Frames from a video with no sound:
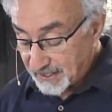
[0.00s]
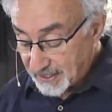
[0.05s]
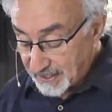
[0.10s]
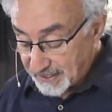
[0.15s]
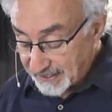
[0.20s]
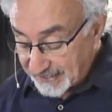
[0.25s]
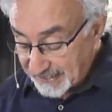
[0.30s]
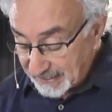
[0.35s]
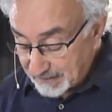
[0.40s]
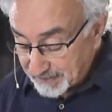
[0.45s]

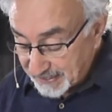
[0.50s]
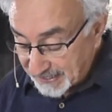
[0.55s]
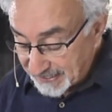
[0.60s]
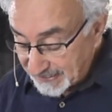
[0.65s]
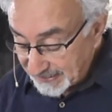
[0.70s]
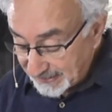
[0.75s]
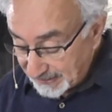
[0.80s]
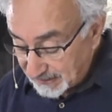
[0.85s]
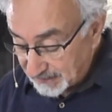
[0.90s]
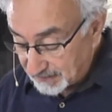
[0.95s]
he made
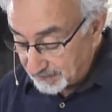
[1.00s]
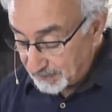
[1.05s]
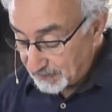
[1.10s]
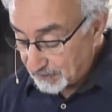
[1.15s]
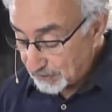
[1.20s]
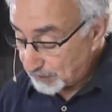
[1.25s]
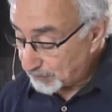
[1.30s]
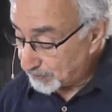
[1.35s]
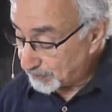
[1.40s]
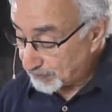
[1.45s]
him
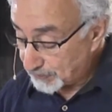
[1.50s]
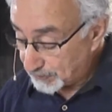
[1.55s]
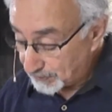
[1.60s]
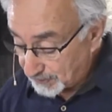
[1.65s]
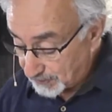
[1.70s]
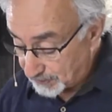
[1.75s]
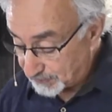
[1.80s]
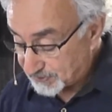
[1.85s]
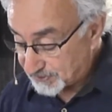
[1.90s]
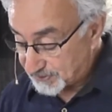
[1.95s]
who knew
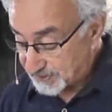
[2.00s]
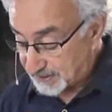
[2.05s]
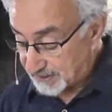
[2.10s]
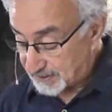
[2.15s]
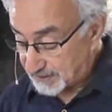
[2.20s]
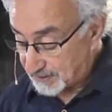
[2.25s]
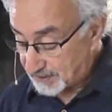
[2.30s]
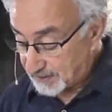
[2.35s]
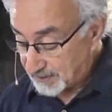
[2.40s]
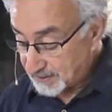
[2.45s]
no
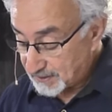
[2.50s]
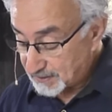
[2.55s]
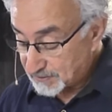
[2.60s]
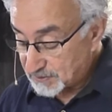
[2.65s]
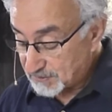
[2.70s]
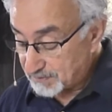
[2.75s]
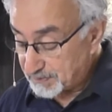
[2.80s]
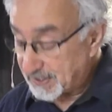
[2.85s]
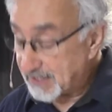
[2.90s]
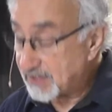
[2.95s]
sin to
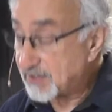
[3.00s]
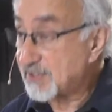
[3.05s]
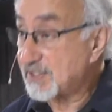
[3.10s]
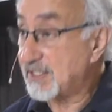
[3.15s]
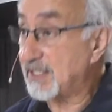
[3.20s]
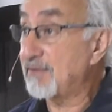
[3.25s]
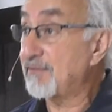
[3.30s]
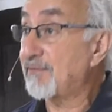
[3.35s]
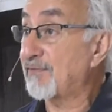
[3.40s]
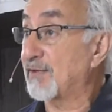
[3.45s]
be
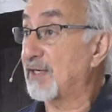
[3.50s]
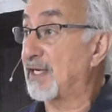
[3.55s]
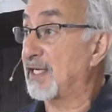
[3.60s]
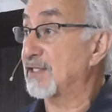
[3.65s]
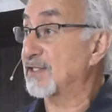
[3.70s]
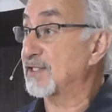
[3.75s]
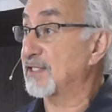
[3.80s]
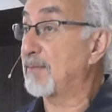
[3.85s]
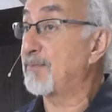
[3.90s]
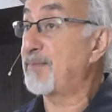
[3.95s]
sin for
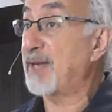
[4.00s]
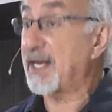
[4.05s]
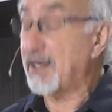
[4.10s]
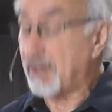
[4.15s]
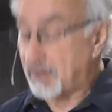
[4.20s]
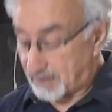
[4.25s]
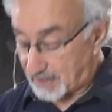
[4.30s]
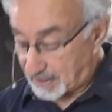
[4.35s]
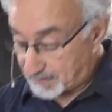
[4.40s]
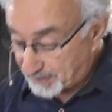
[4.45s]
us. And a
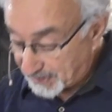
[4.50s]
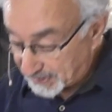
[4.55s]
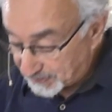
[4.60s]
better